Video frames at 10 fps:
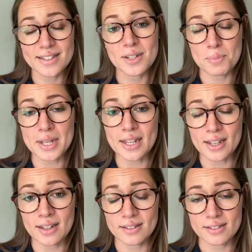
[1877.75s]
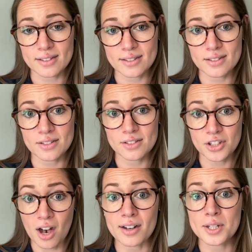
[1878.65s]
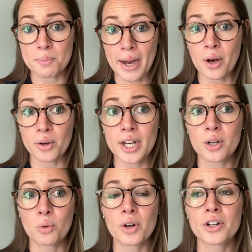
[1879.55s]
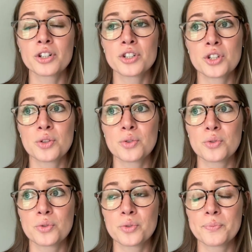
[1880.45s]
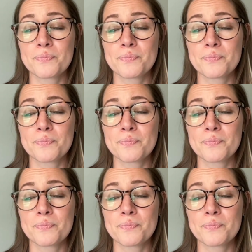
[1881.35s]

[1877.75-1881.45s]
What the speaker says: to be talked about in order to